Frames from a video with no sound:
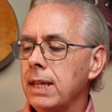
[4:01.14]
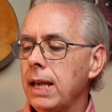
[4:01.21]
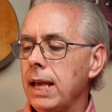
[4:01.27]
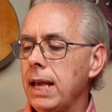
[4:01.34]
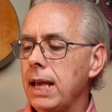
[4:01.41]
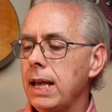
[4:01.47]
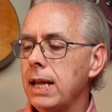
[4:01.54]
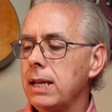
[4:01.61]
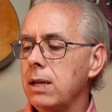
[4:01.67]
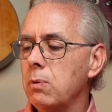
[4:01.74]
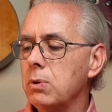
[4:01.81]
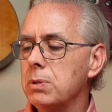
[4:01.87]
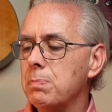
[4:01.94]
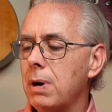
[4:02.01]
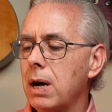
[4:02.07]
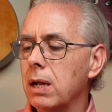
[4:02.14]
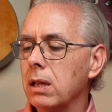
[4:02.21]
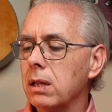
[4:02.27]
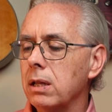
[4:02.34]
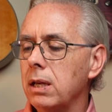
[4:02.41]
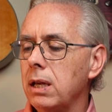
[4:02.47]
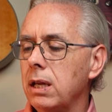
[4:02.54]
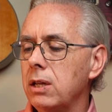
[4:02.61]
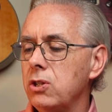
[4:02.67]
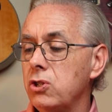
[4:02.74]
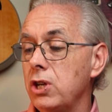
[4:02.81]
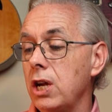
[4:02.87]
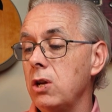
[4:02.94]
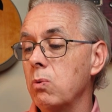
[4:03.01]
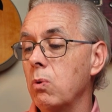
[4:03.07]
and it was bottled in
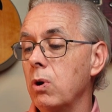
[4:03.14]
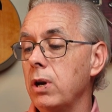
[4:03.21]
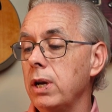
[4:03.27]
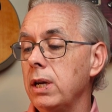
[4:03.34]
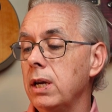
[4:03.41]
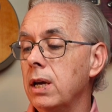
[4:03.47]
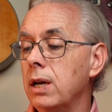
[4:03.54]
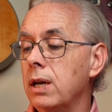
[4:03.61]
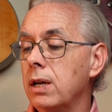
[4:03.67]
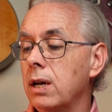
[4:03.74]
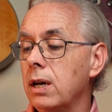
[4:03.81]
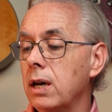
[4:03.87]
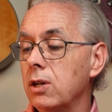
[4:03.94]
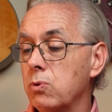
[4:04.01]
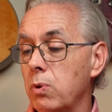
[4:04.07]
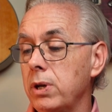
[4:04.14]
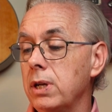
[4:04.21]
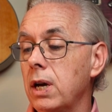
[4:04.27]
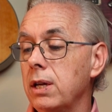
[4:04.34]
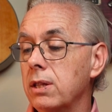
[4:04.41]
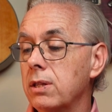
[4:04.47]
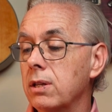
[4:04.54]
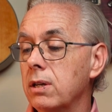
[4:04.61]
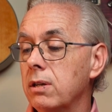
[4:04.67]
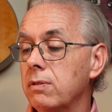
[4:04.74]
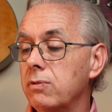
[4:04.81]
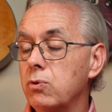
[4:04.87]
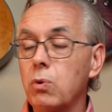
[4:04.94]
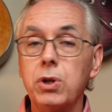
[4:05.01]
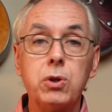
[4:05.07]
January 29th of
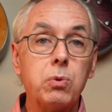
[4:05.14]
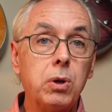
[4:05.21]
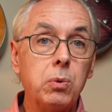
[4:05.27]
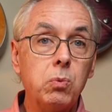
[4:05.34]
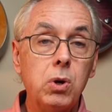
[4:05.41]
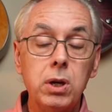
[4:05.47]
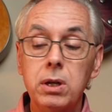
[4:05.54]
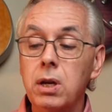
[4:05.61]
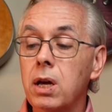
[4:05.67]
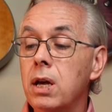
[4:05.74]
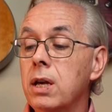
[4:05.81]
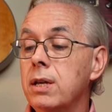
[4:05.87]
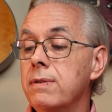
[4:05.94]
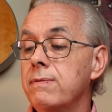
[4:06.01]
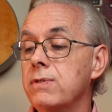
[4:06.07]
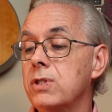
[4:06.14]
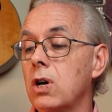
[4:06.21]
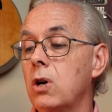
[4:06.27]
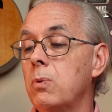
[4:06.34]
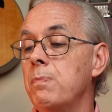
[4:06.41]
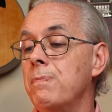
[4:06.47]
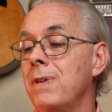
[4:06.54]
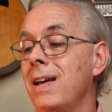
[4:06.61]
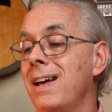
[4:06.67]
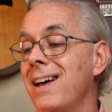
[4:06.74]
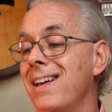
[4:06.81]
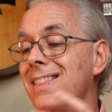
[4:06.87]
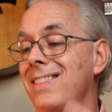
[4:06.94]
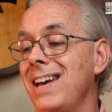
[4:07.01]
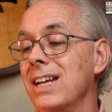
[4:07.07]
2021. So
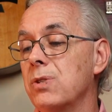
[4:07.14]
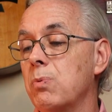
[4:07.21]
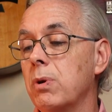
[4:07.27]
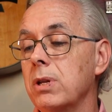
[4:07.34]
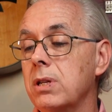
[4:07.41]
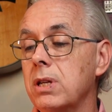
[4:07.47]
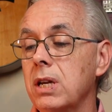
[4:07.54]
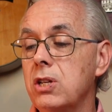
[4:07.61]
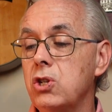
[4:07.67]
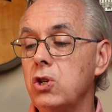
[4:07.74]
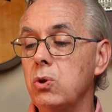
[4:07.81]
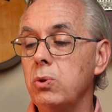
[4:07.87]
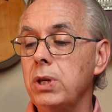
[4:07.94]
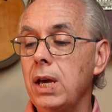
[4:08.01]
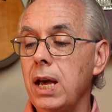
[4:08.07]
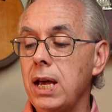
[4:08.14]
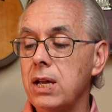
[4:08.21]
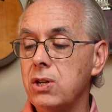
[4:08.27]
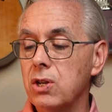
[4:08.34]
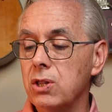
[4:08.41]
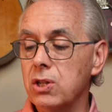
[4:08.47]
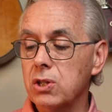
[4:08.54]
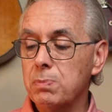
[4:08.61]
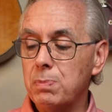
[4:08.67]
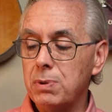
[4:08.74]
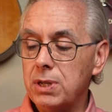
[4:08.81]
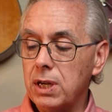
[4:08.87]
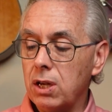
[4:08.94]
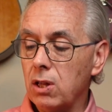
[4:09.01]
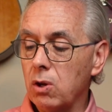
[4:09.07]
that's what gets you the age on this
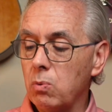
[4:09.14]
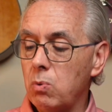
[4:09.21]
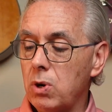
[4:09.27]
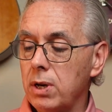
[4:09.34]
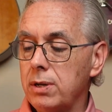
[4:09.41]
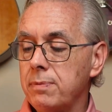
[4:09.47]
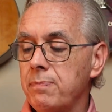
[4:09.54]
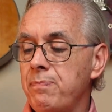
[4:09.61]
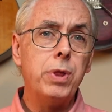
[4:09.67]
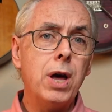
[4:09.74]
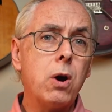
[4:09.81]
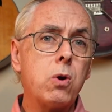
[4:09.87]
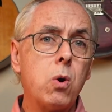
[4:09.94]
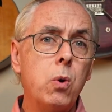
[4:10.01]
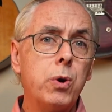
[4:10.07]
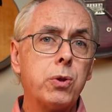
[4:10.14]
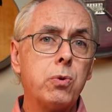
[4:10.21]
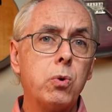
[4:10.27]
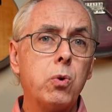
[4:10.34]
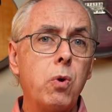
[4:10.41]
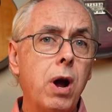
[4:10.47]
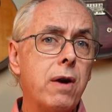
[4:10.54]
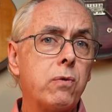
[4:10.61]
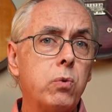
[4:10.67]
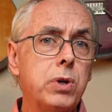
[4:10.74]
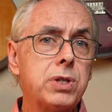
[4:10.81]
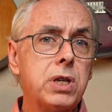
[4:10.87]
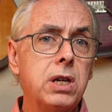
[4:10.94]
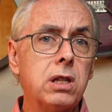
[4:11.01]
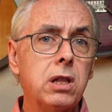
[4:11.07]
particular one. Without going through Craft
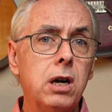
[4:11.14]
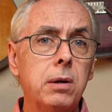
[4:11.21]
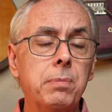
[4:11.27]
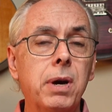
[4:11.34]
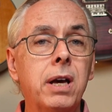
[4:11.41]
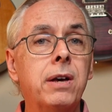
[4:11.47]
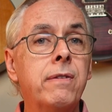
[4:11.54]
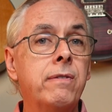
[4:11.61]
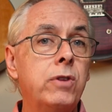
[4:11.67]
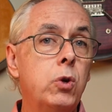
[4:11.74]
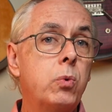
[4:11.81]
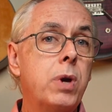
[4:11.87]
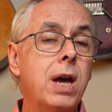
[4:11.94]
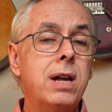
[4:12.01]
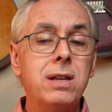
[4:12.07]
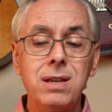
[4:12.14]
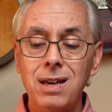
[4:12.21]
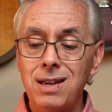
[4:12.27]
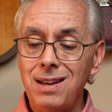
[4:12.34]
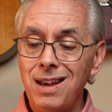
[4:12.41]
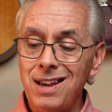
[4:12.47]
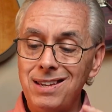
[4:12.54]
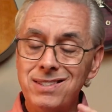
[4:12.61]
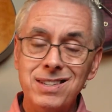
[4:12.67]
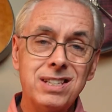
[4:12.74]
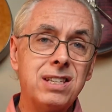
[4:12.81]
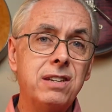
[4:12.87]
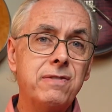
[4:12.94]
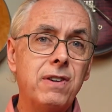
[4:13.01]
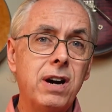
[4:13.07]
Whiskey Club, you can get a
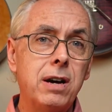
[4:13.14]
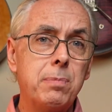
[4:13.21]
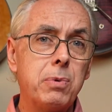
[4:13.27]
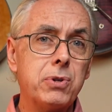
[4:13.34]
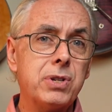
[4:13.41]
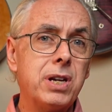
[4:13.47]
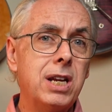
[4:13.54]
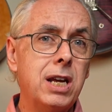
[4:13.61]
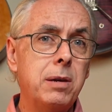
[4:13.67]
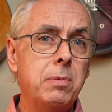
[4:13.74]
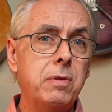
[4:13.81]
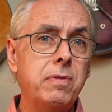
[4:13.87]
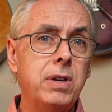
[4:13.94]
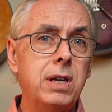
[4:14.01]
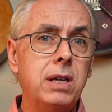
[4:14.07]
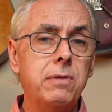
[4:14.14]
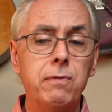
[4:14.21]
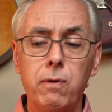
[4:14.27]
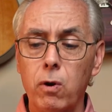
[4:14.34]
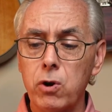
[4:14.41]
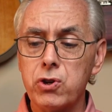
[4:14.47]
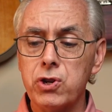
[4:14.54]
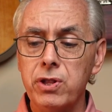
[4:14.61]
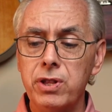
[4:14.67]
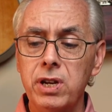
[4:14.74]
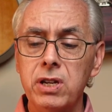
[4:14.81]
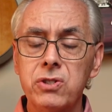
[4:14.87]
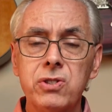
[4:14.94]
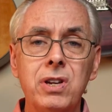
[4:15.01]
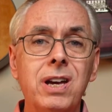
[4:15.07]
65% ABV version of
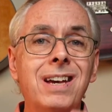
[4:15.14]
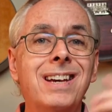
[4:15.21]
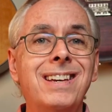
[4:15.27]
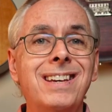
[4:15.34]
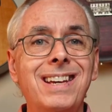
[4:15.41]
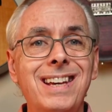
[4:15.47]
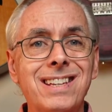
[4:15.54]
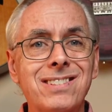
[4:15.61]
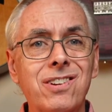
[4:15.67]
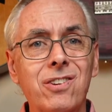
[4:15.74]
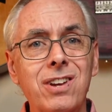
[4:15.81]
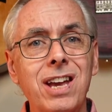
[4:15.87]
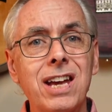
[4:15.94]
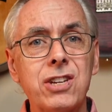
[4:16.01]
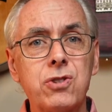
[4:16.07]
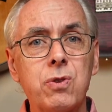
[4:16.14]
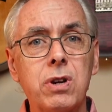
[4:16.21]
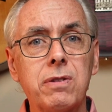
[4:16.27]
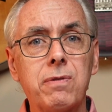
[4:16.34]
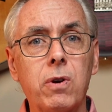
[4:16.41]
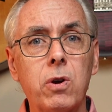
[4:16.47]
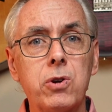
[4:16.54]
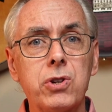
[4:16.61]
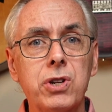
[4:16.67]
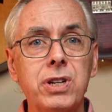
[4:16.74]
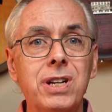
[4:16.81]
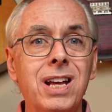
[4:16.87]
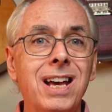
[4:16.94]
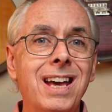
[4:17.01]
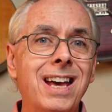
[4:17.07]
this. It's their cask strength
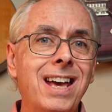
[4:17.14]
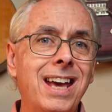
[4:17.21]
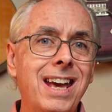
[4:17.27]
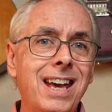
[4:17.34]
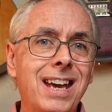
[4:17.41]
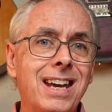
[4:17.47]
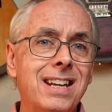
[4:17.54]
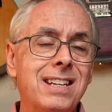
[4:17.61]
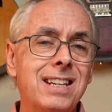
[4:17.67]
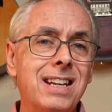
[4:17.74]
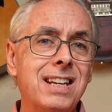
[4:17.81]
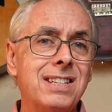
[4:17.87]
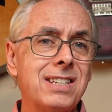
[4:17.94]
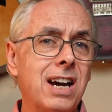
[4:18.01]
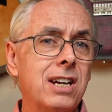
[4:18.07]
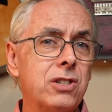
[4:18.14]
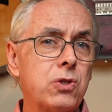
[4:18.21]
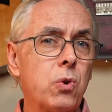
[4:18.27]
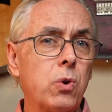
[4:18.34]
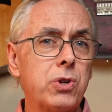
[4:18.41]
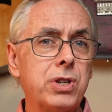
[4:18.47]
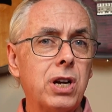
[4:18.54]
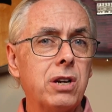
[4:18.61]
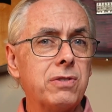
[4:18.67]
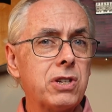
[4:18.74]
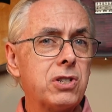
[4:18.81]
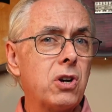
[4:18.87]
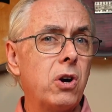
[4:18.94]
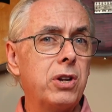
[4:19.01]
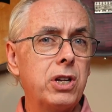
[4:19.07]
version, and it's on store shelves. I
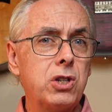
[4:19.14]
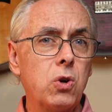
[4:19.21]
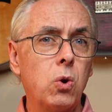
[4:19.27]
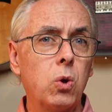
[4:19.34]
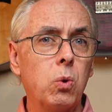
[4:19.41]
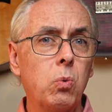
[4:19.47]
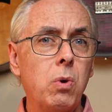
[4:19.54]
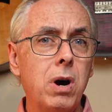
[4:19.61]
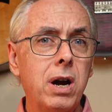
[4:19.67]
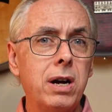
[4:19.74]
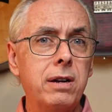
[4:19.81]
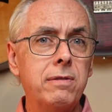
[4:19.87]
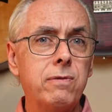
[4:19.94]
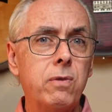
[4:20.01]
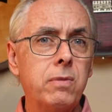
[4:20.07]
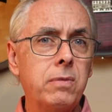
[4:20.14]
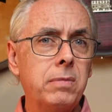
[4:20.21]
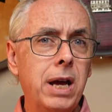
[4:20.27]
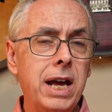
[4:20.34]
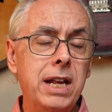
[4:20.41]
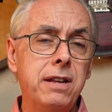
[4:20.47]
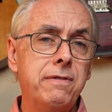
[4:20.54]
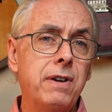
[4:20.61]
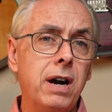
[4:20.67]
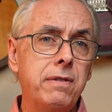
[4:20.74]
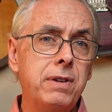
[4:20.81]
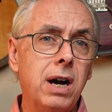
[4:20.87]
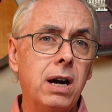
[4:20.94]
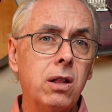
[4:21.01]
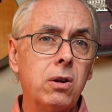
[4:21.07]
saw it at Total Wine for
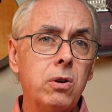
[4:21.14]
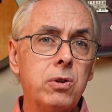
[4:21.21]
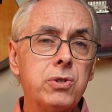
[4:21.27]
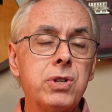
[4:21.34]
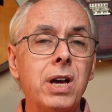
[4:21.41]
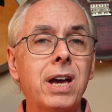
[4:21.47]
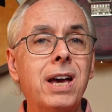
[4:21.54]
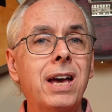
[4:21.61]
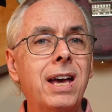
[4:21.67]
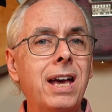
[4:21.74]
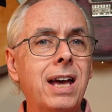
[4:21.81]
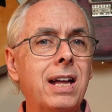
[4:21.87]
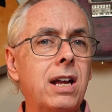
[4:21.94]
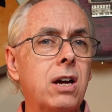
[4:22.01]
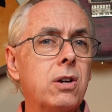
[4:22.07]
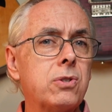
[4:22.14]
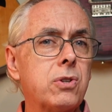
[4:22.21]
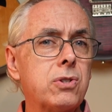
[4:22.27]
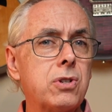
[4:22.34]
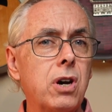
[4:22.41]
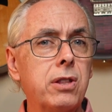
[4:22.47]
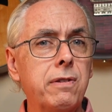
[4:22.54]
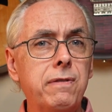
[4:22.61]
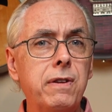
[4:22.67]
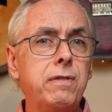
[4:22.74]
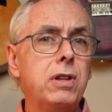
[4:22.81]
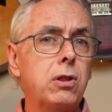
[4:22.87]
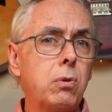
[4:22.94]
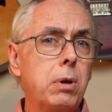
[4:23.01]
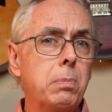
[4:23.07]
$85, and I also saw the
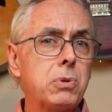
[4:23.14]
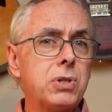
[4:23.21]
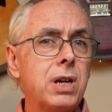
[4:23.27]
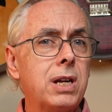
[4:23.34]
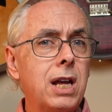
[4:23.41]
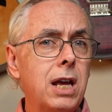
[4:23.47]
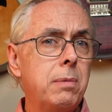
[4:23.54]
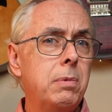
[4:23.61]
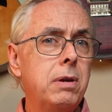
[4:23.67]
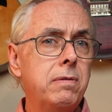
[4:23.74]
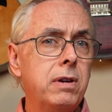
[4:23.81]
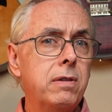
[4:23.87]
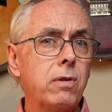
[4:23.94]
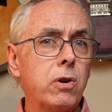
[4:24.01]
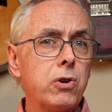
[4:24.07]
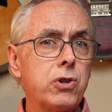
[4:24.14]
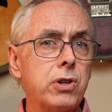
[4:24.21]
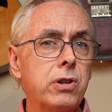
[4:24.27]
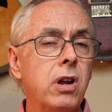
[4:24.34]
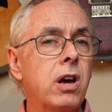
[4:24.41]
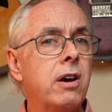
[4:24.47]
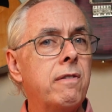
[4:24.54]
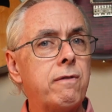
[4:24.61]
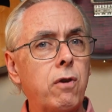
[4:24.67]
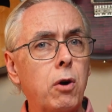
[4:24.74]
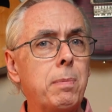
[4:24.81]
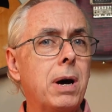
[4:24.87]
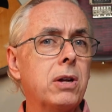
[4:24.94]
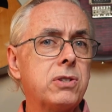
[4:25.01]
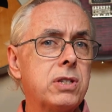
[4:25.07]
53% ABV version for
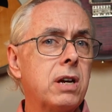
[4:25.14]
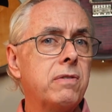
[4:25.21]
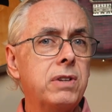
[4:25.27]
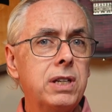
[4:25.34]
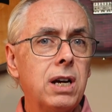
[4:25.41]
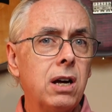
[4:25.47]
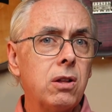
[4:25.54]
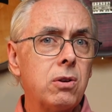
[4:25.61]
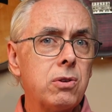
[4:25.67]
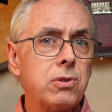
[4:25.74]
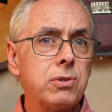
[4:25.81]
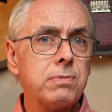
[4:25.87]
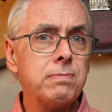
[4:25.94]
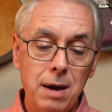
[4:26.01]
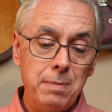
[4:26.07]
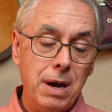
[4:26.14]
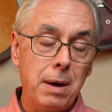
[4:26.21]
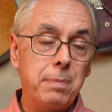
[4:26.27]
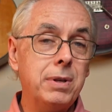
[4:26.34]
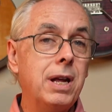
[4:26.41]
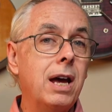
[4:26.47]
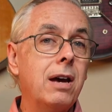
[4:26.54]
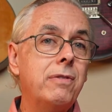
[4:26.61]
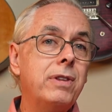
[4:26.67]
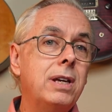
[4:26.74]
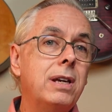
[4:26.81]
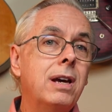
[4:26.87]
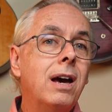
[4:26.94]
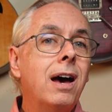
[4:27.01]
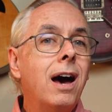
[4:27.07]
about $70. I'm happy to have
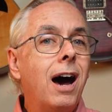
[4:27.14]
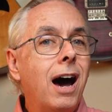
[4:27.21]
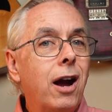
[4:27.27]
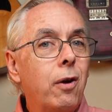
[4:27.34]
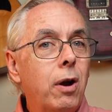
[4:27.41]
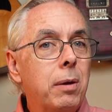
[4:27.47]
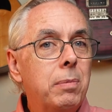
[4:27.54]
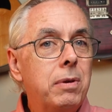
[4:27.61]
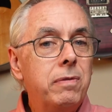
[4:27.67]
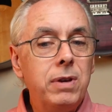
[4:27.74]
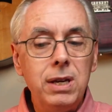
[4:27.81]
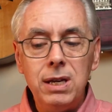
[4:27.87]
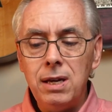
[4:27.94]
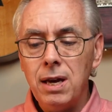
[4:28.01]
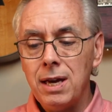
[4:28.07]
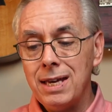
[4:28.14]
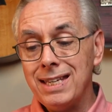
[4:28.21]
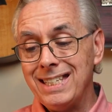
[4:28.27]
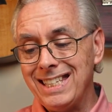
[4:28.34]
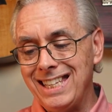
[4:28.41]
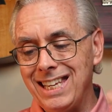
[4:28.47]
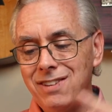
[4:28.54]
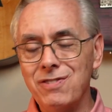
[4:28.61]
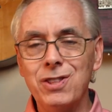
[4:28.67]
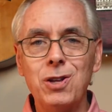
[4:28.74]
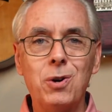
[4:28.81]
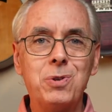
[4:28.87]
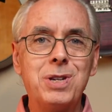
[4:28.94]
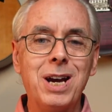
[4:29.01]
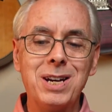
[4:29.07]
the higher ABV, even
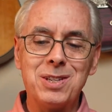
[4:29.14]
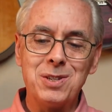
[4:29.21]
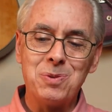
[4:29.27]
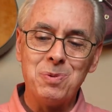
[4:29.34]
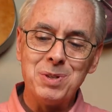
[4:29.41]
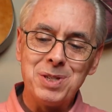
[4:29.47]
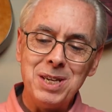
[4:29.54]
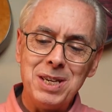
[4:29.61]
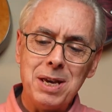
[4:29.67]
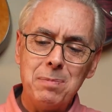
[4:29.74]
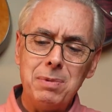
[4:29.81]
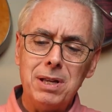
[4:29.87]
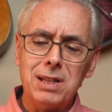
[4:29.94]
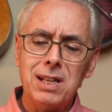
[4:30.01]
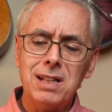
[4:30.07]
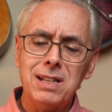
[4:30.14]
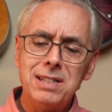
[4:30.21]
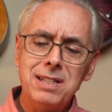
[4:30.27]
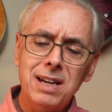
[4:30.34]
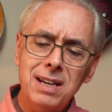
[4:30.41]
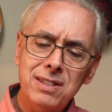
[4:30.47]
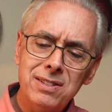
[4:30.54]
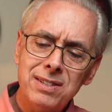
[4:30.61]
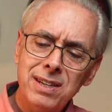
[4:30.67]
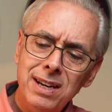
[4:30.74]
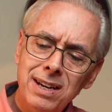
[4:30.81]
though Texas whiskey can be a little intense